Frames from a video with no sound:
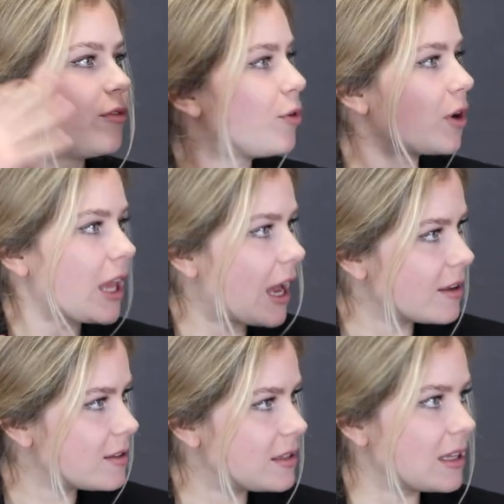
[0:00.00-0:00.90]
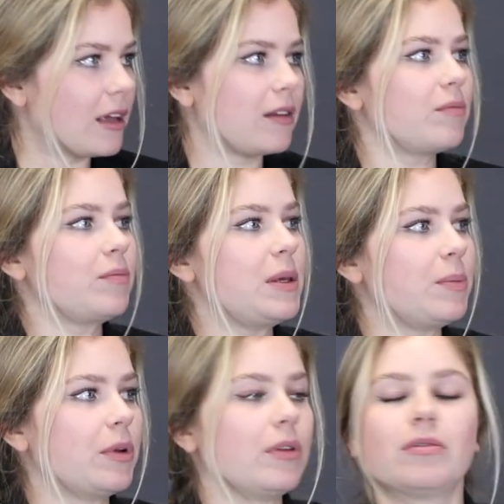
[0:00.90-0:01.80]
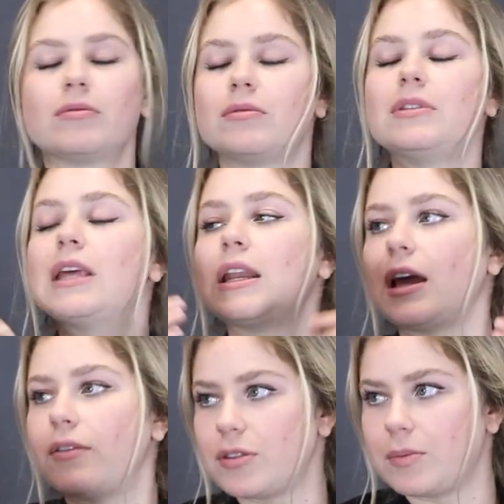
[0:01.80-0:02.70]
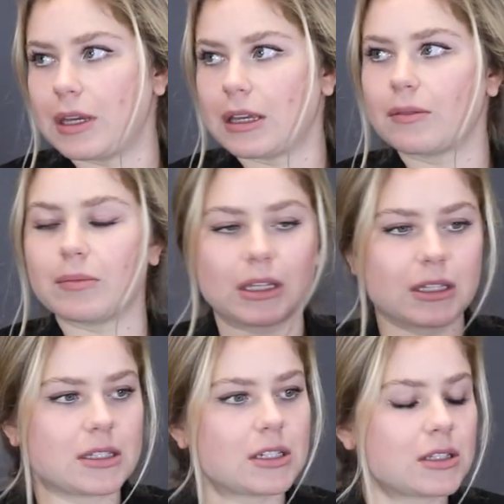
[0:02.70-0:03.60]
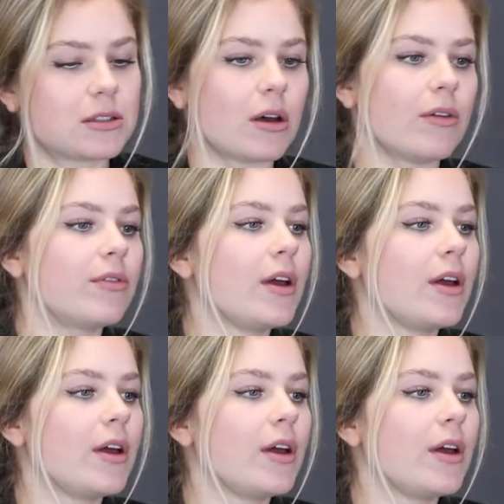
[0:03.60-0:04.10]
forecasts that people then have to make decisions off.